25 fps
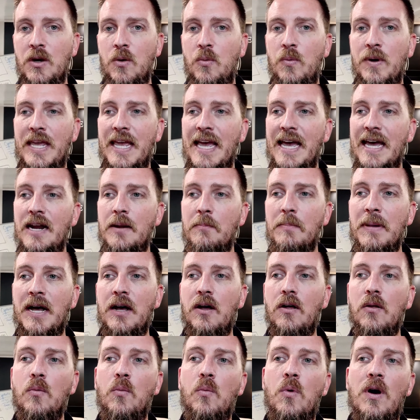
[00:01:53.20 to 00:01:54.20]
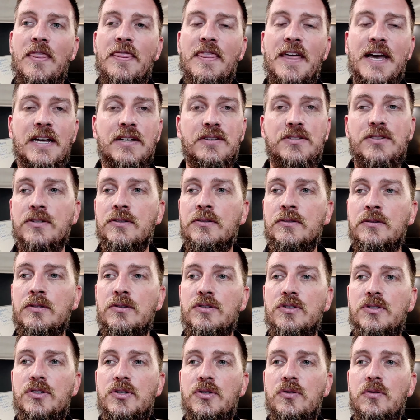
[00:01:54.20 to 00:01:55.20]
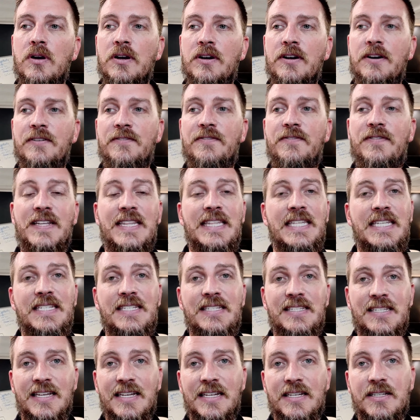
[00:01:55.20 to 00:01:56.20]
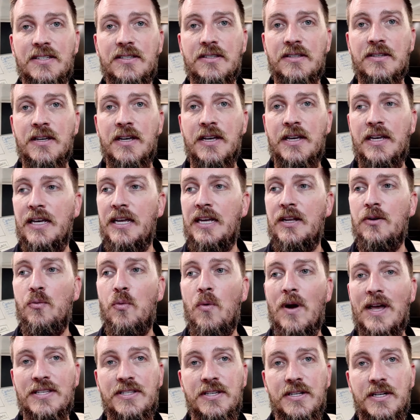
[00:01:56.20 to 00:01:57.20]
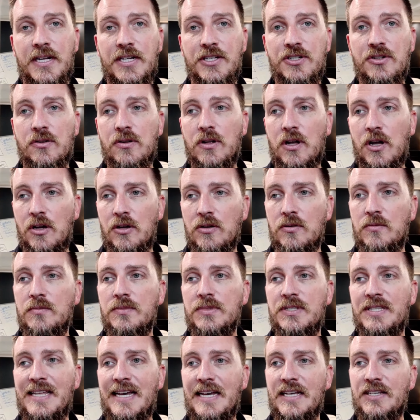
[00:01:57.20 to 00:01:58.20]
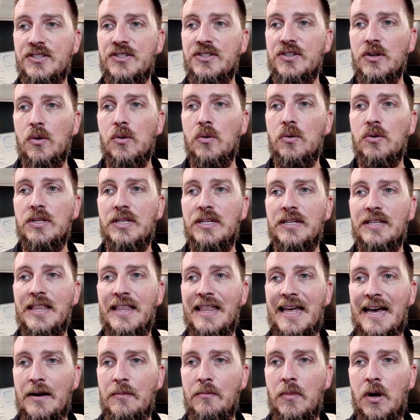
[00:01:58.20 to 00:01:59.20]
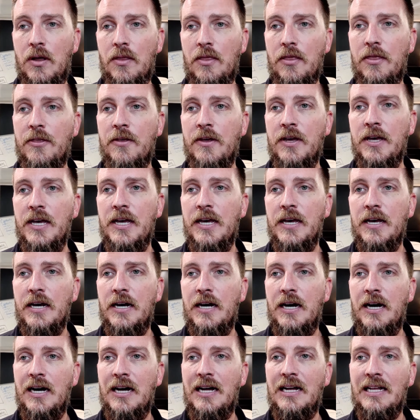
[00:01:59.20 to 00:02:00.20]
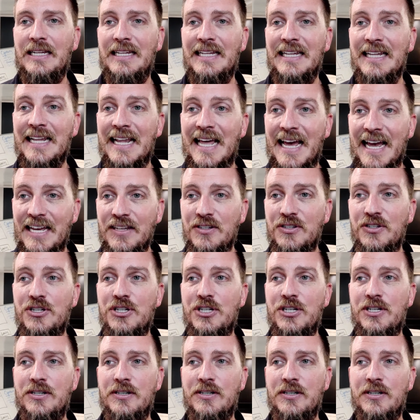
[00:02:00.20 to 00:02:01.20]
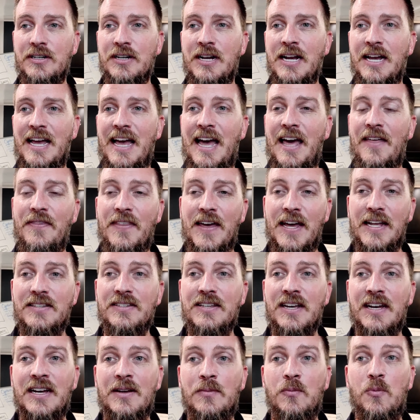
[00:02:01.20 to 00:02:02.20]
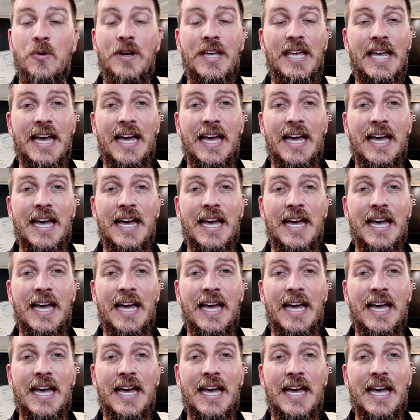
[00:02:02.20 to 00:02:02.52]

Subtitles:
we had about 1,256 in residential homes that sold that month. Last year at that time, we